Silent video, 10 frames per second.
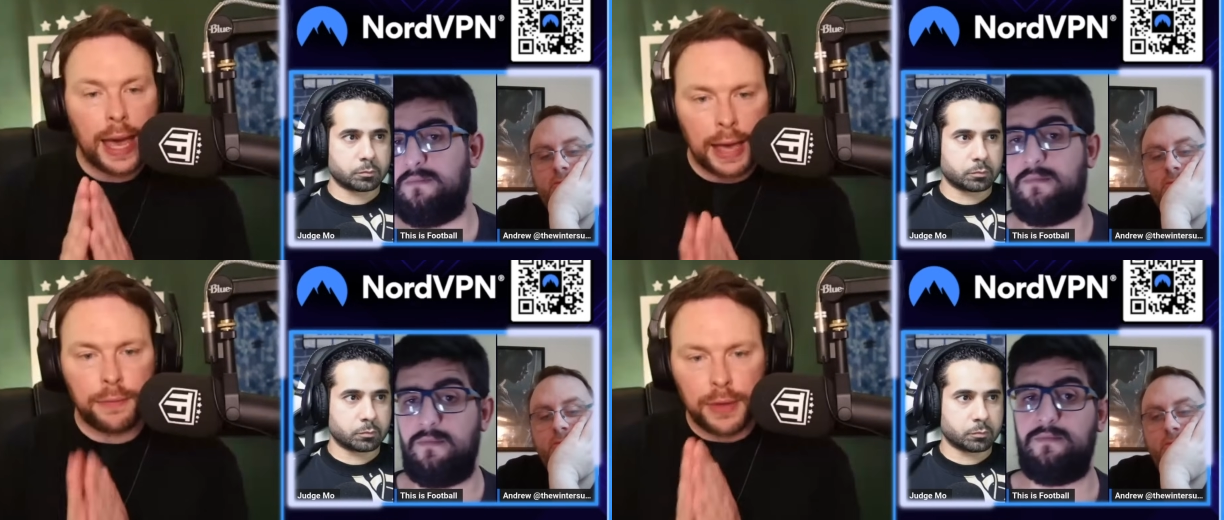
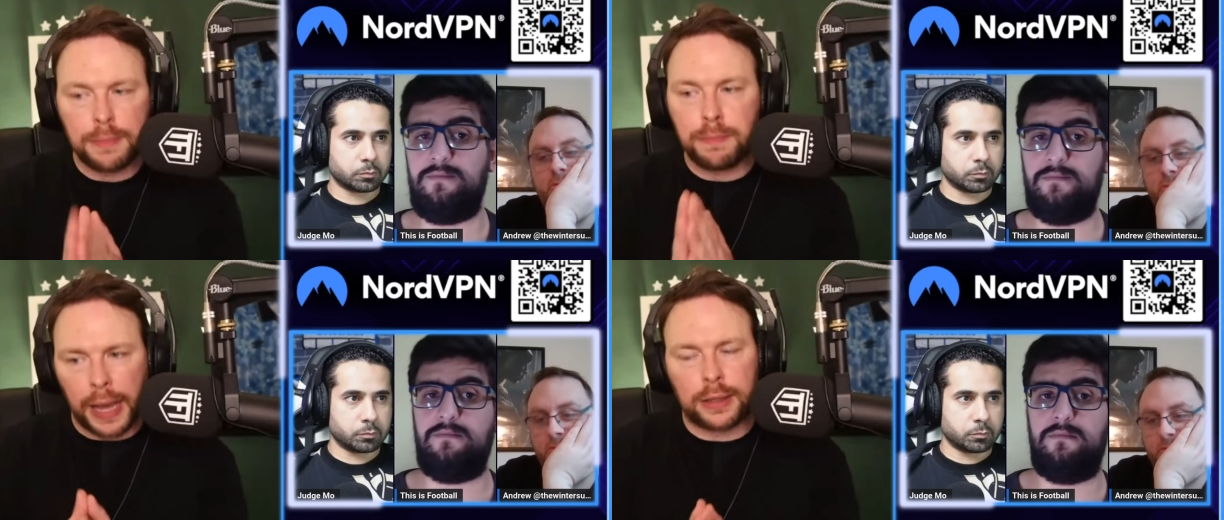Speaker 1: have
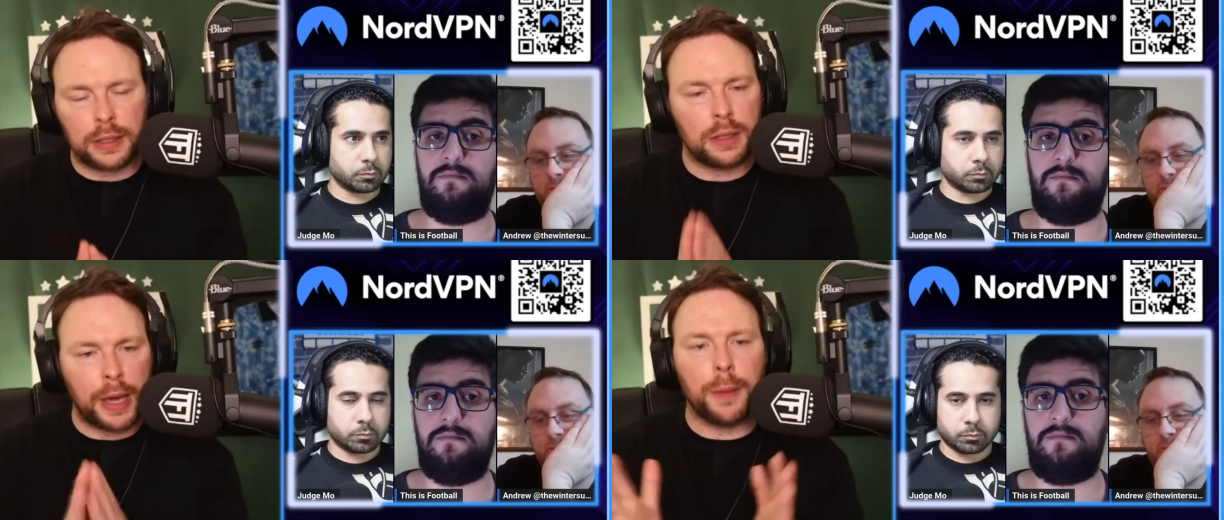
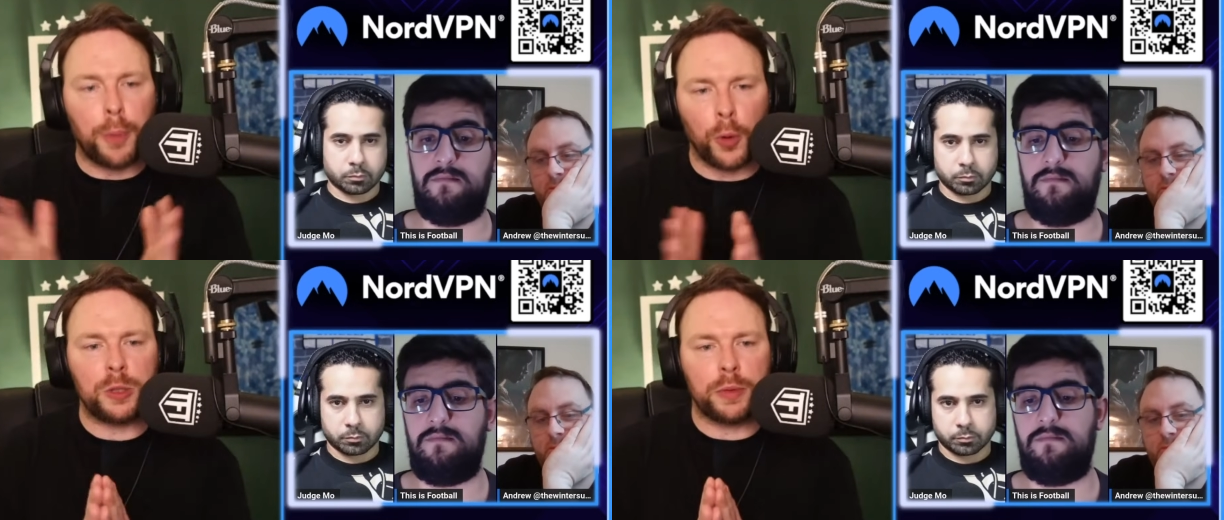impacted the amount of
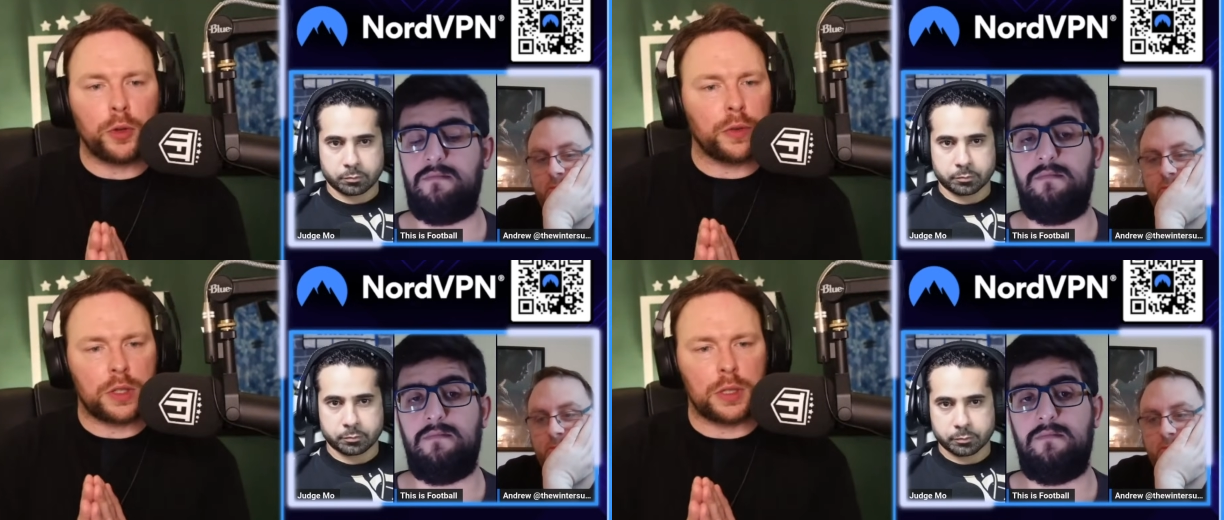points we've
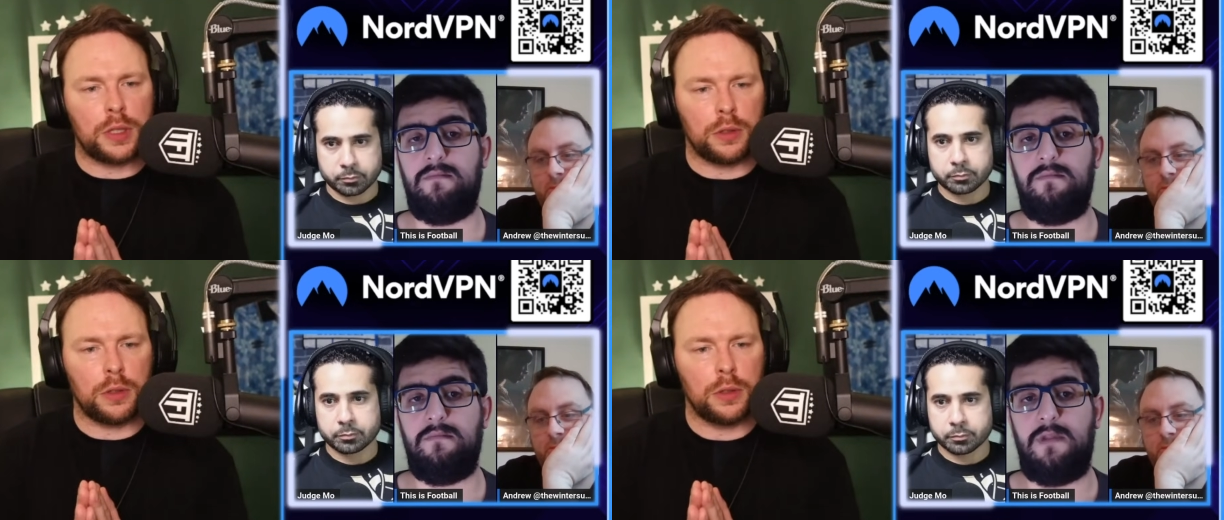got this
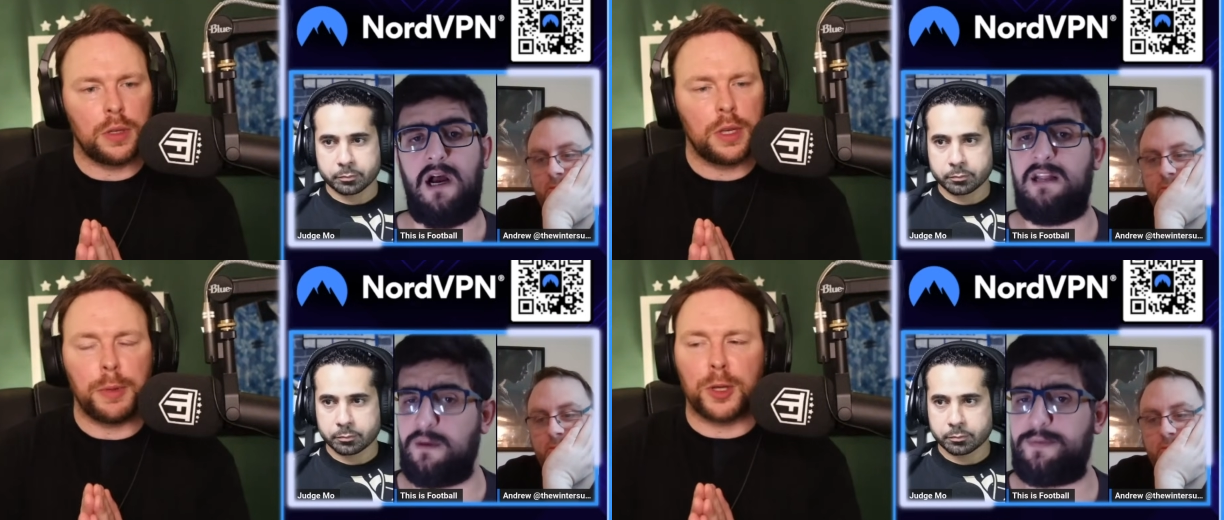season.
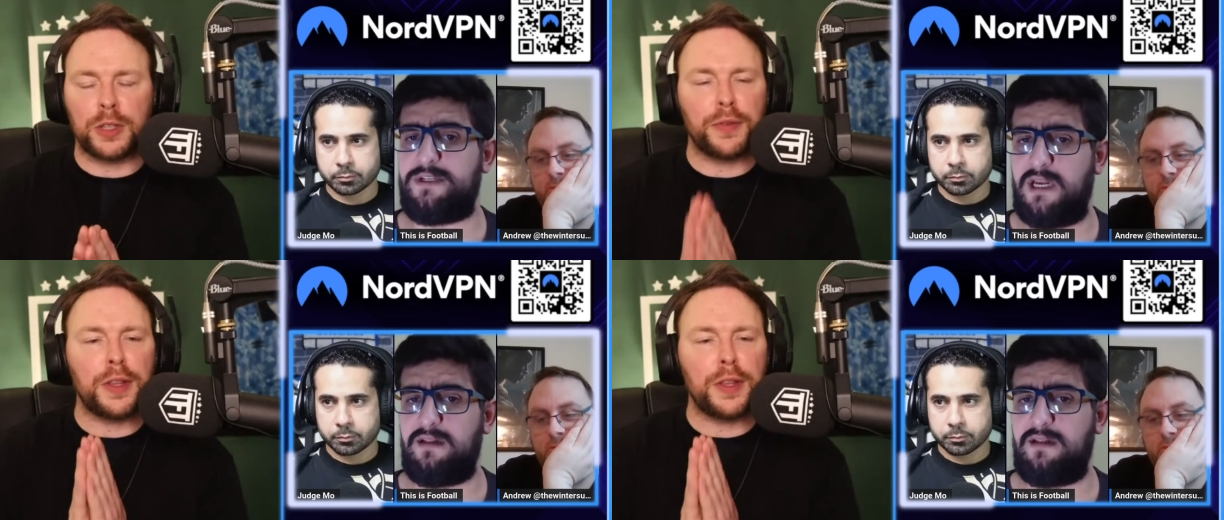100%. Because if,